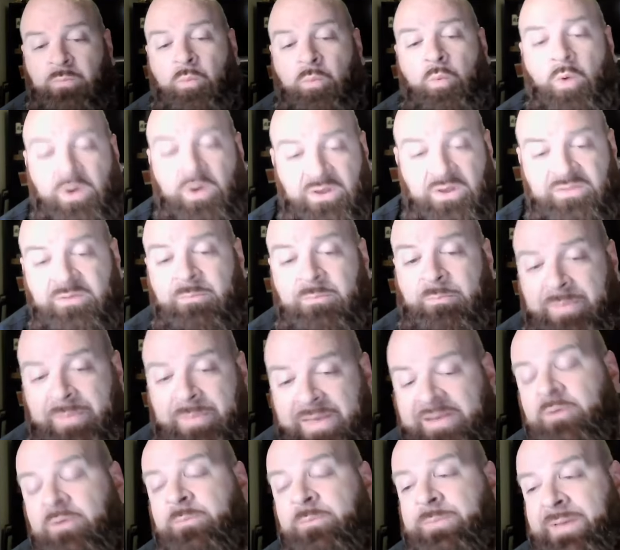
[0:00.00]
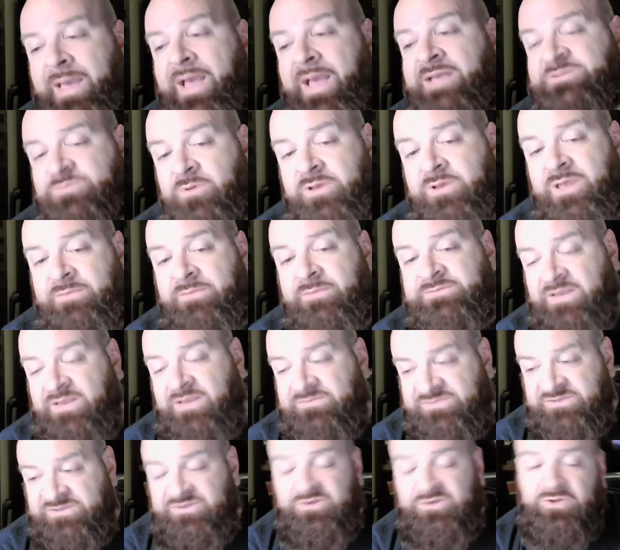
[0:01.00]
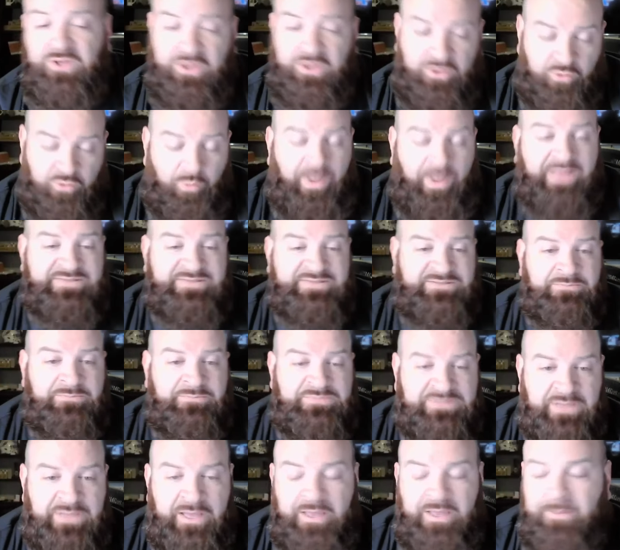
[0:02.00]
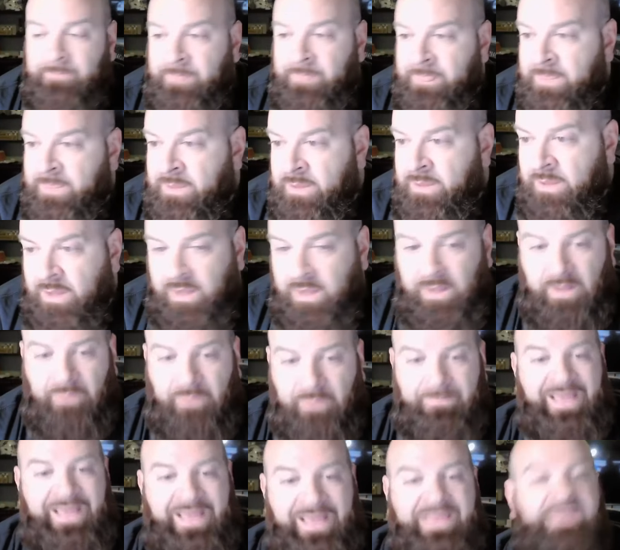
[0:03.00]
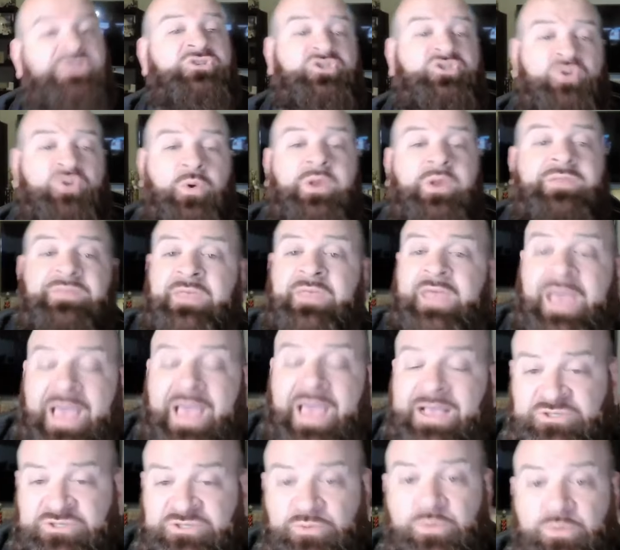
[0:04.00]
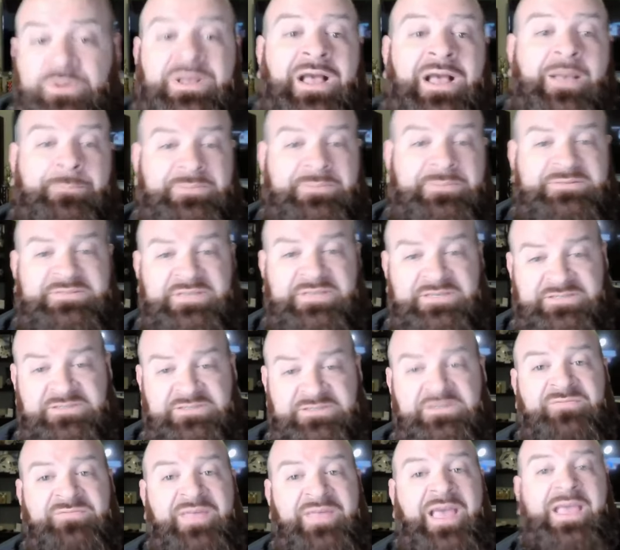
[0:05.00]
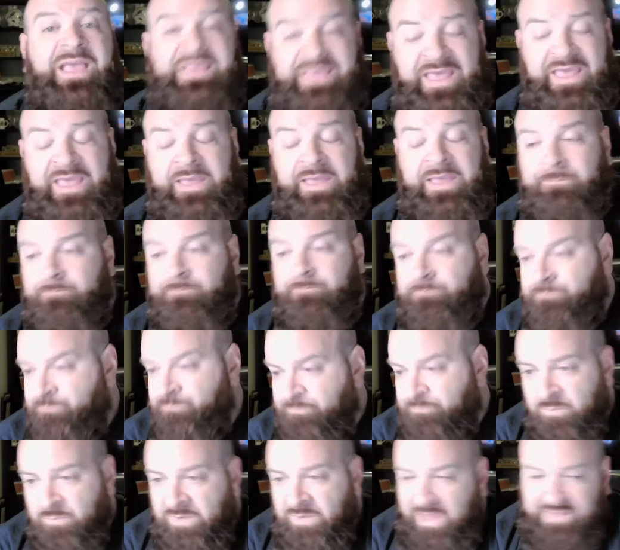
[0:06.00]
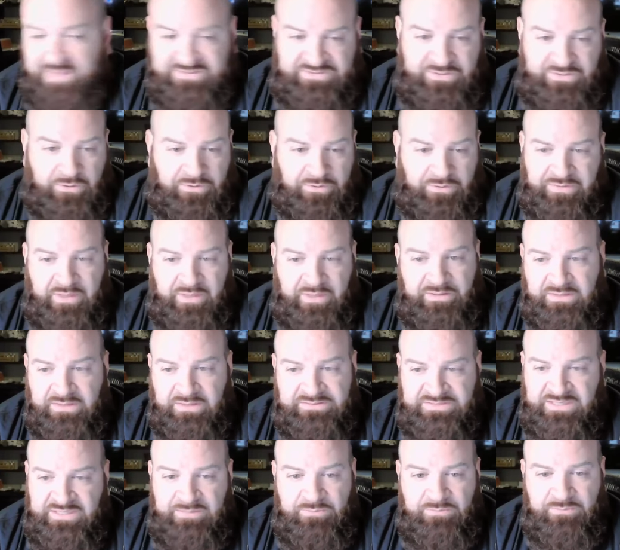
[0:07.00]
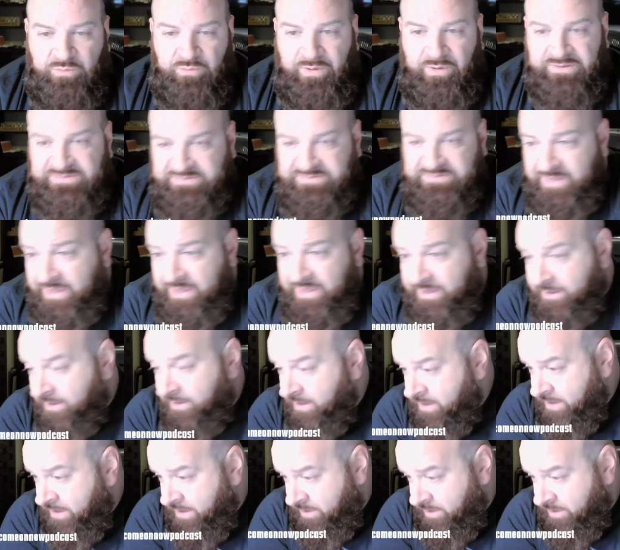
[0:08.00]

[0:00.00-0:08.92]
one of the better basketball games that I've seen in quite some time. I enjoyed the actual competition of that game. I still think that Team USA,